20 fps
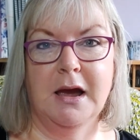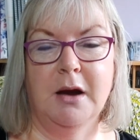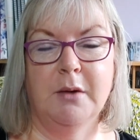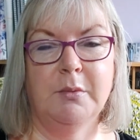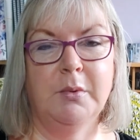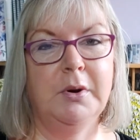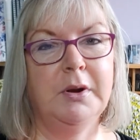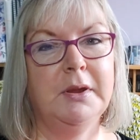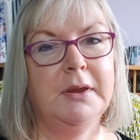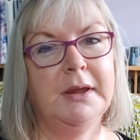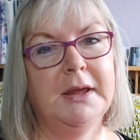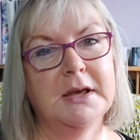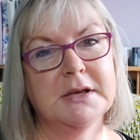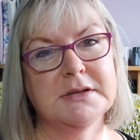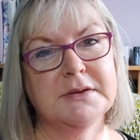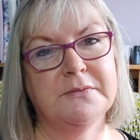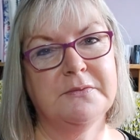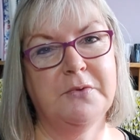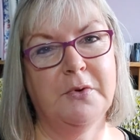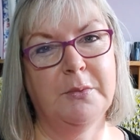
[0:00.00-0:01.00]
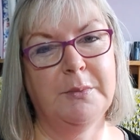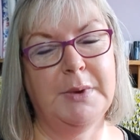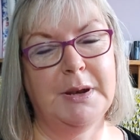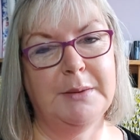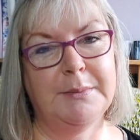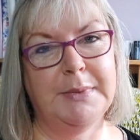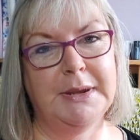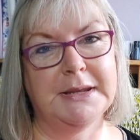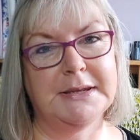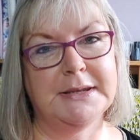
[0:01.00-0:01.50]
I wanted to get some 4
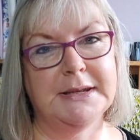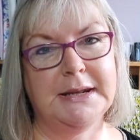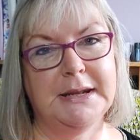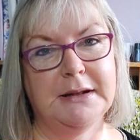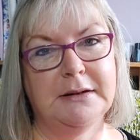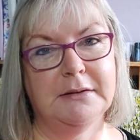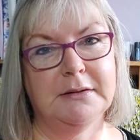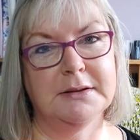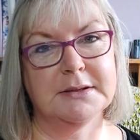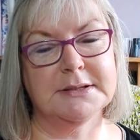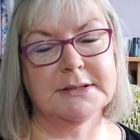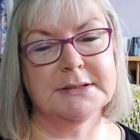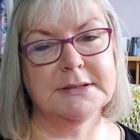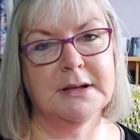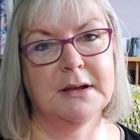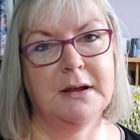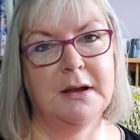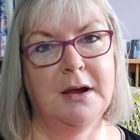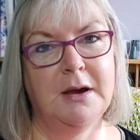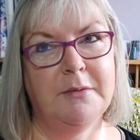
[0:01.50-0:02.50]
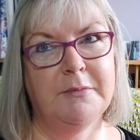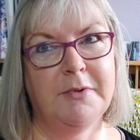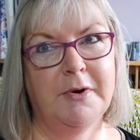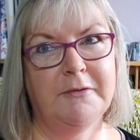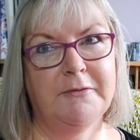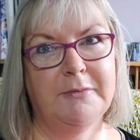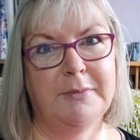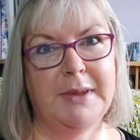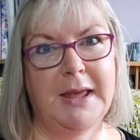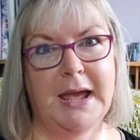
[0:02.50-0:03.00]
millimeter needles,
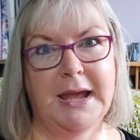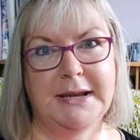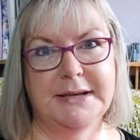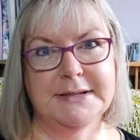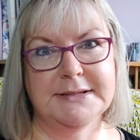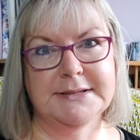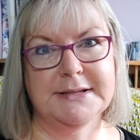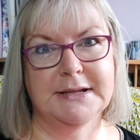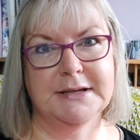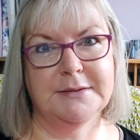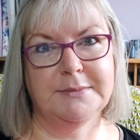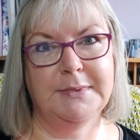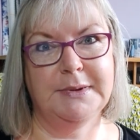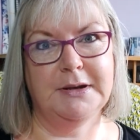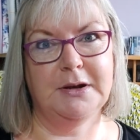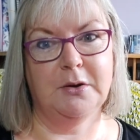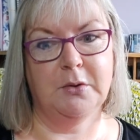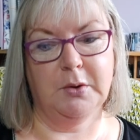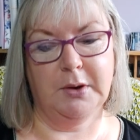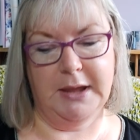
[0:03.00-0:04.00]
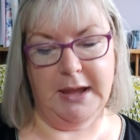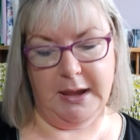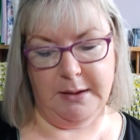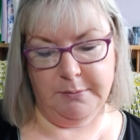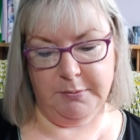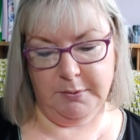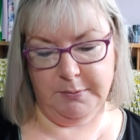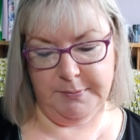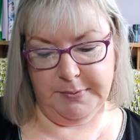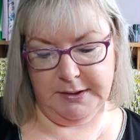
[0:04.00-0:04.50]
preferably 80 centimeter long
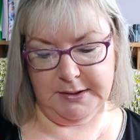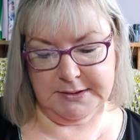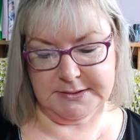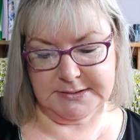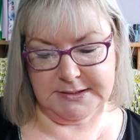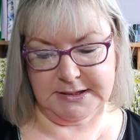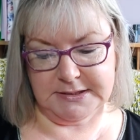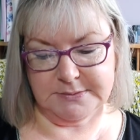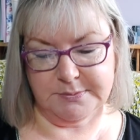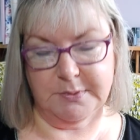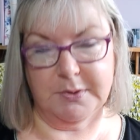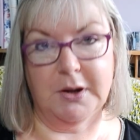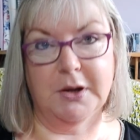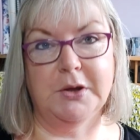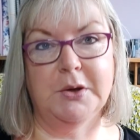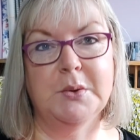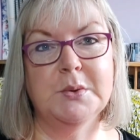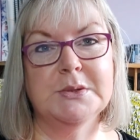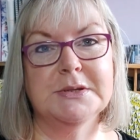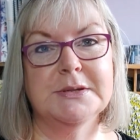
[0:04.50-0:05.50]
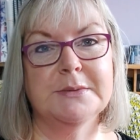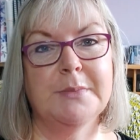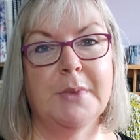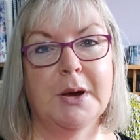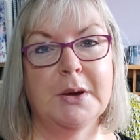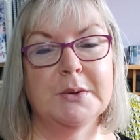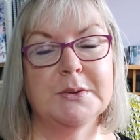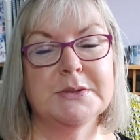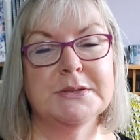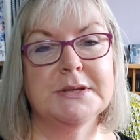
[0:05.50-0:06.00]
cable because that's what I use the
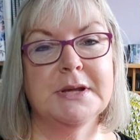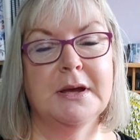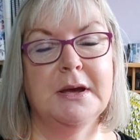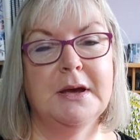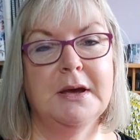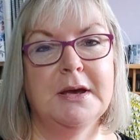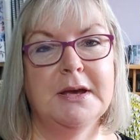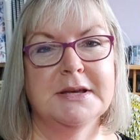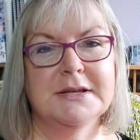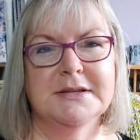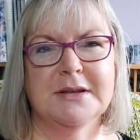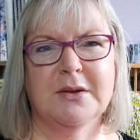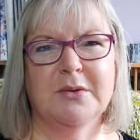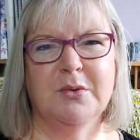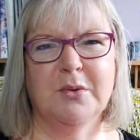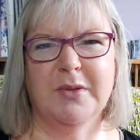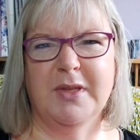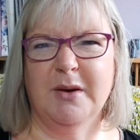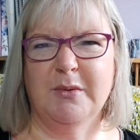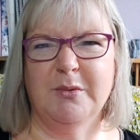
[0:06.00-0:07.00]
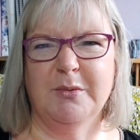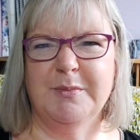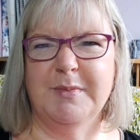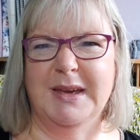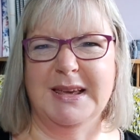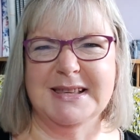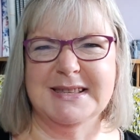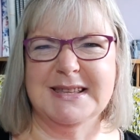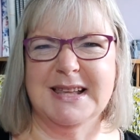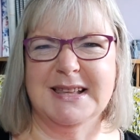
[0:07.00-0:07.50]
most. So I thought that would
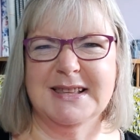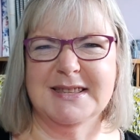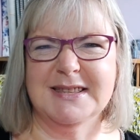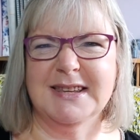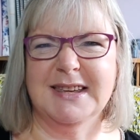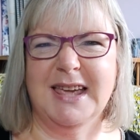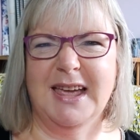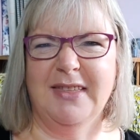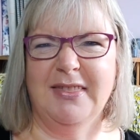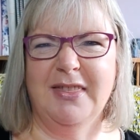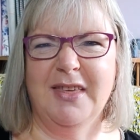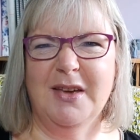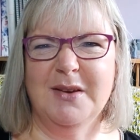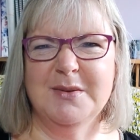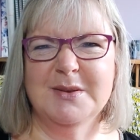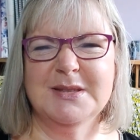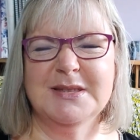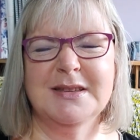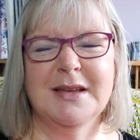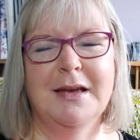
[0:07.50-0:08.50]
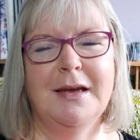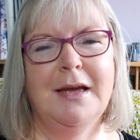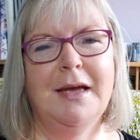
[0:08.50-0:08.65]
make sense to get those.